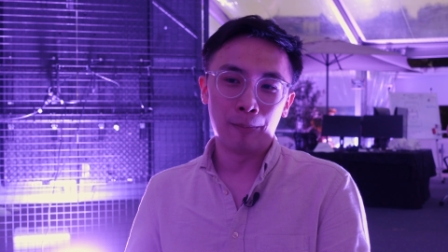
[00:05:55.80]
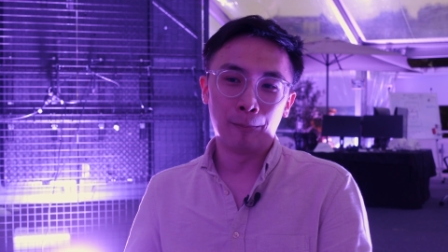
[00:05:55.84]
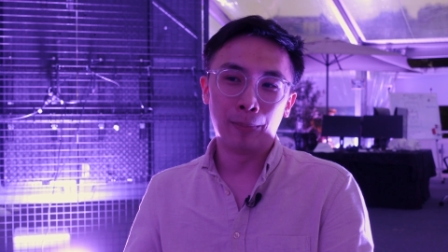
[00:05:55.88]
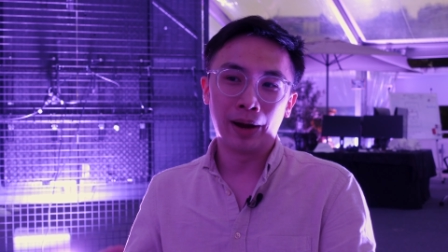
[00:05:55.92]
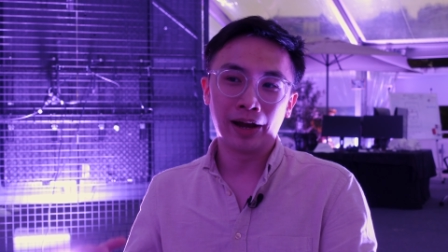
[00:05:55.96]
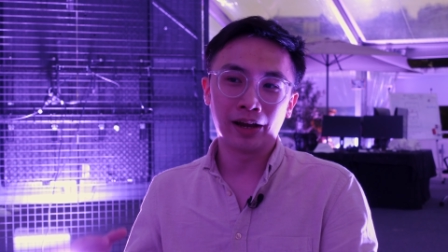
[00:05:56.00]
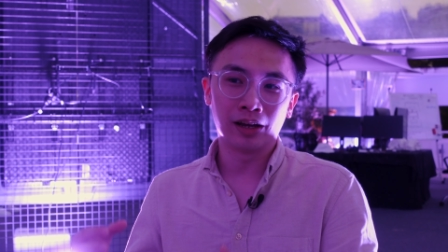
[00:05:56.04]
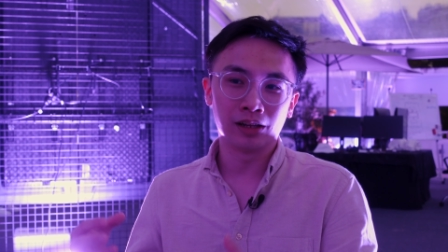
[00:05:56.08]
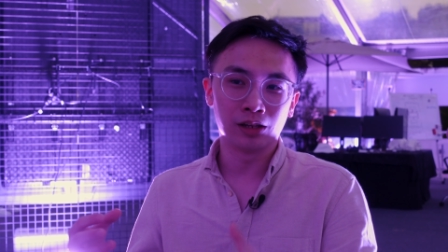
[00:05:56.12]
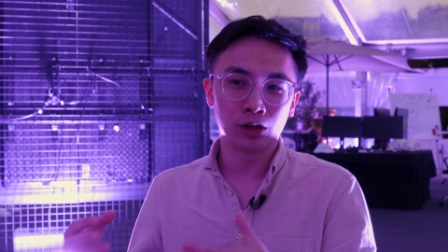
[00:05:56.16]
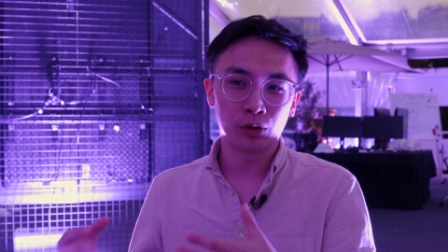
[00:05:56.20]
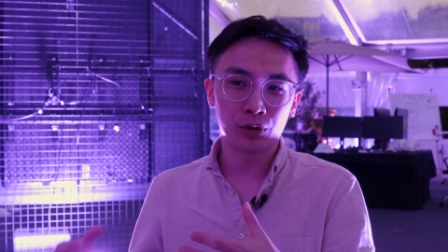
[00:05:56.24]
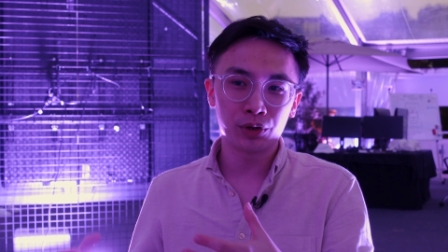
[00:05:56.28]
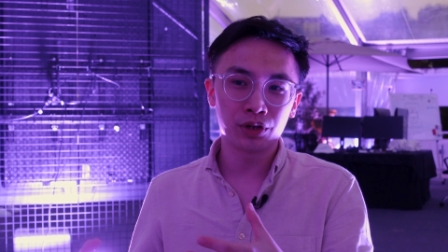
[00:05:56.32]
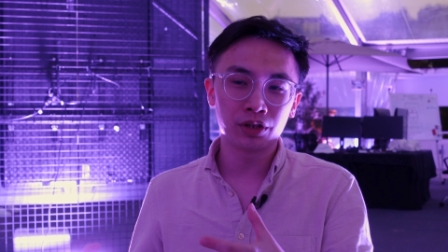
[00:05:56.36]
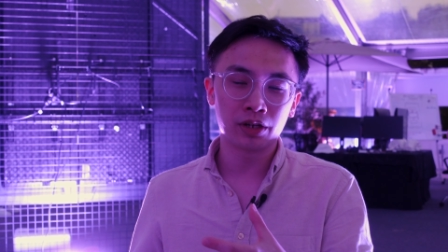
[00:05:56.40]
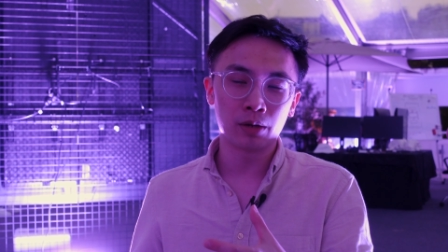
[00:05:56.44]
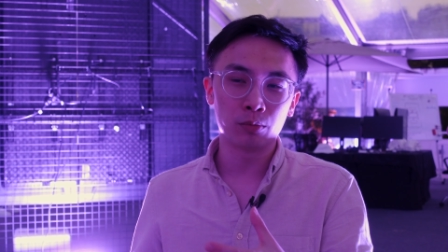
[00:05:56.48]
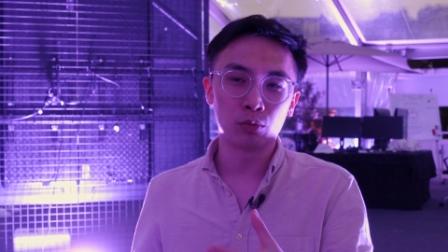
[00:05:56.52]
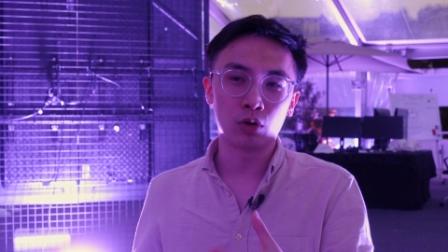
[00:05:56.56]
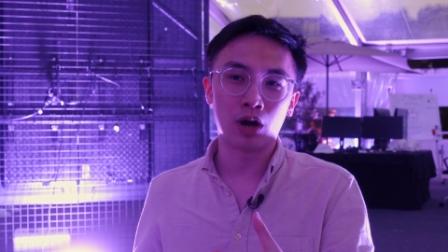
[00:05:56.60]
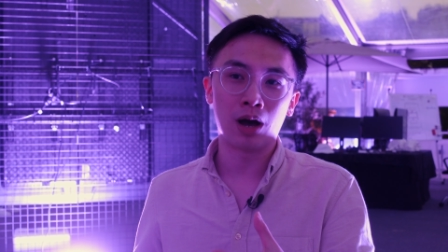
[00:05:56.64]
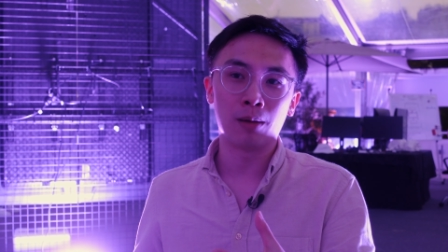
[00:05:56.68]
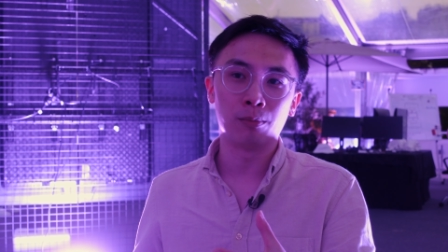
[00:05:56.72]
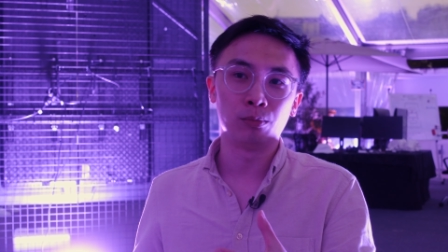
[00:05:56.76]
by allowing
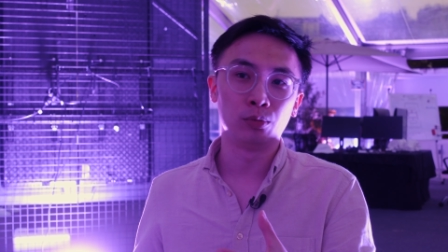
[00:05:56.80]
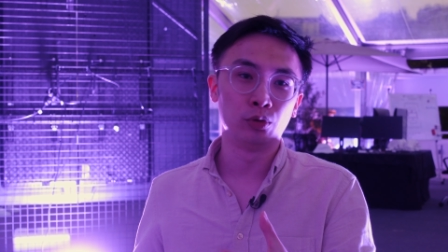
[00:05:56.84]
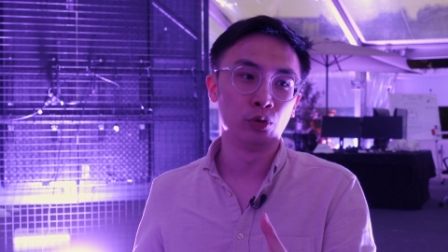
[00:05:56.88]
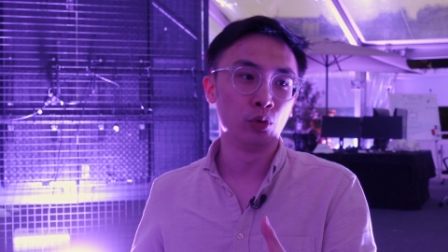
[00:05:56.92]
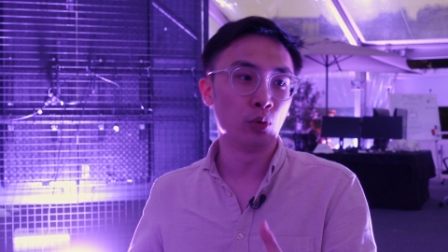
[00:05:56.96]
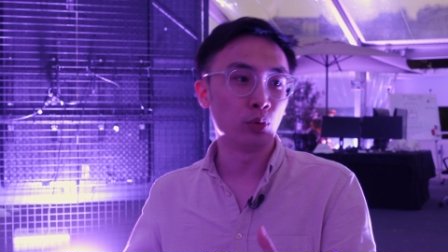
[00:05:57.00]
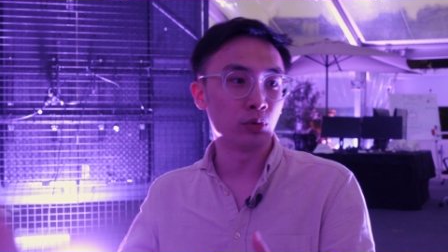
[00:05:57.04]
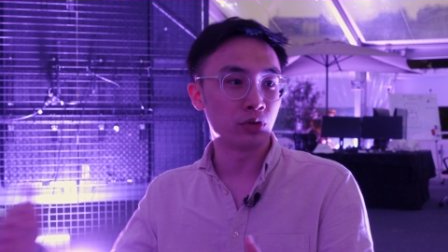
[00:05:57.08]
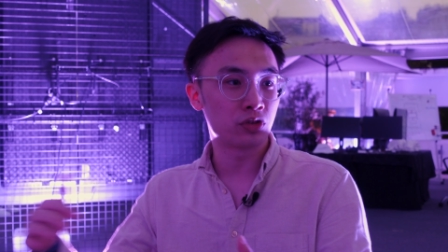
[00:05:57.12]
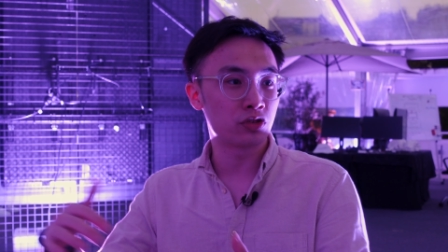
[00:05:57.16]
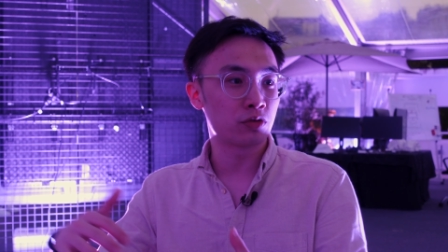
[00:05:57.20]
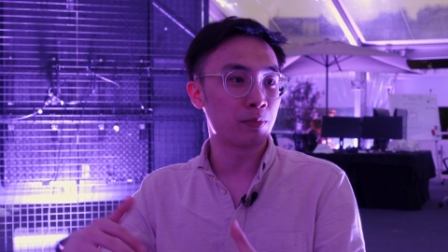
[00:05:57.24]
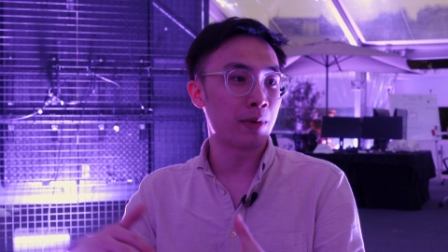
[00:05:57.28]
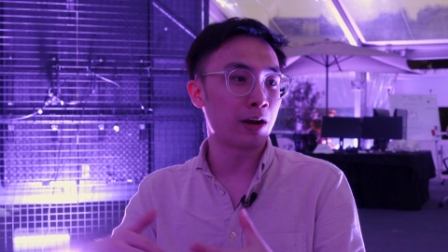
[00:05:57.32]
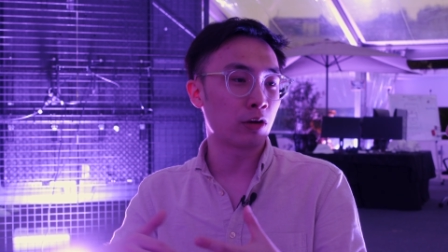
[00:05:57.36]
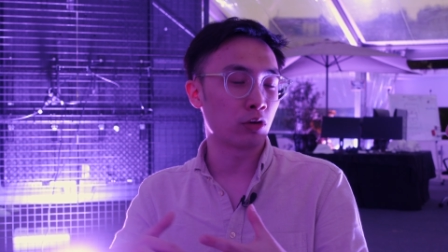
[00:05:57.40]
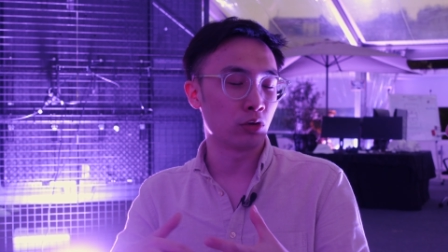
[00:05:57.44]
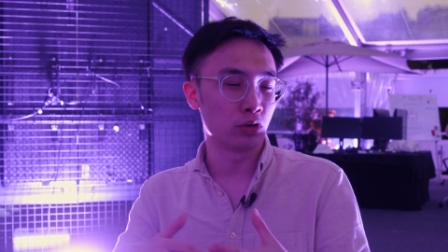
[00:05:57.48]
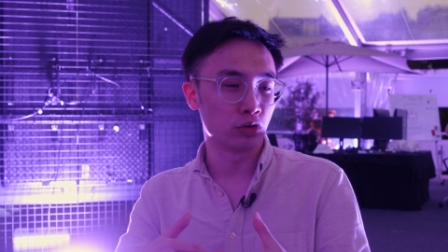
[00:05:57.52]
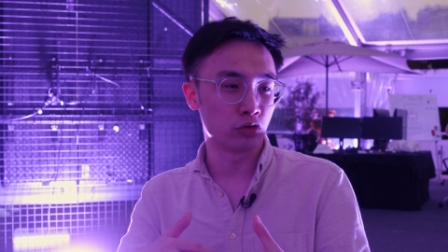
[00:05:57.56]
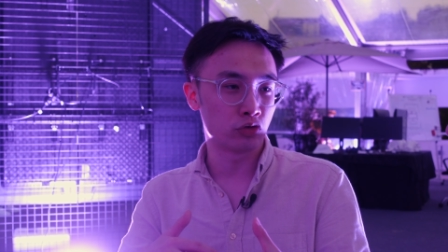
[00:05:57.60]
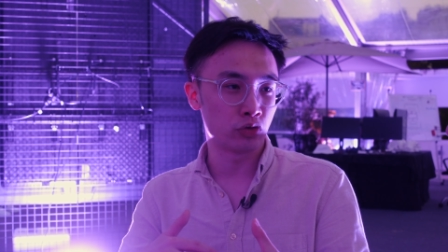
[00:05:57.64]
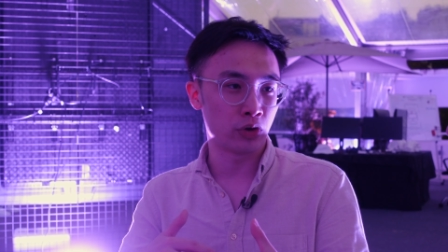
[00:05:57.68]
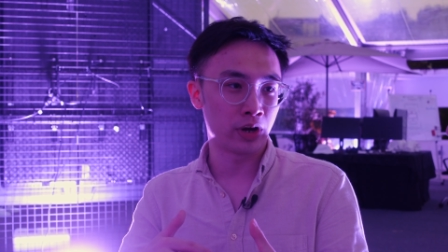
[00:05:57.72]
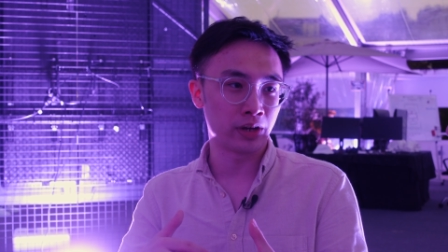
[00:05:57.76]
them to upload smart
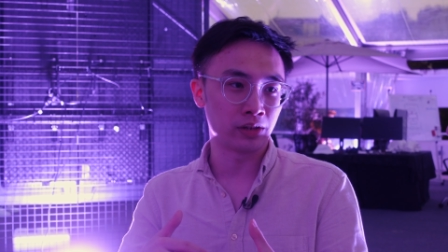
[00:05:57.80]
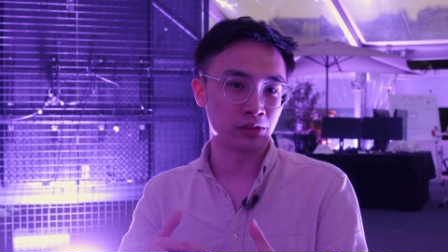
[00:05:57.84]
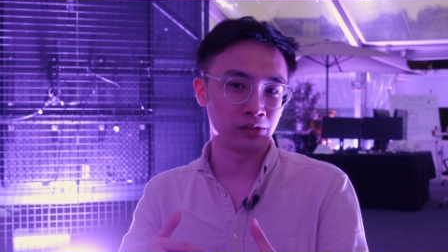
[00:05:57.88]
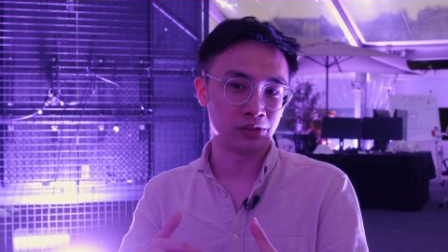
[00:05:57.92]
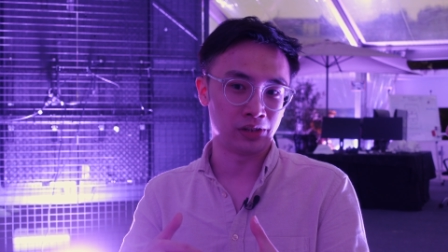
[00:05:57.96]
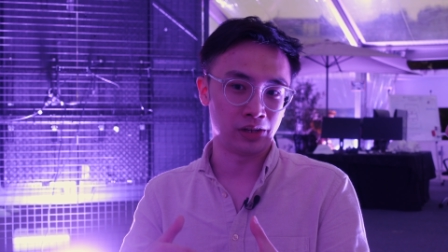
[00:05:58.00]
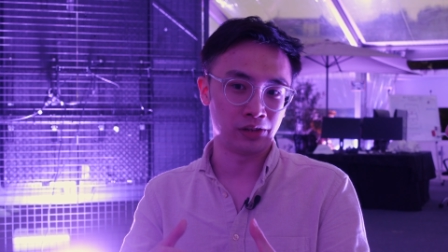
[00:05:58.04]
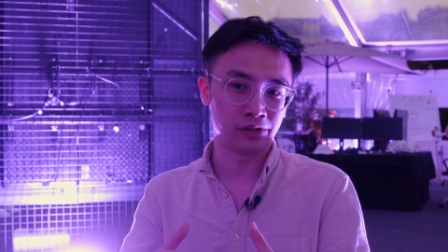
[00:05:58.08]
contract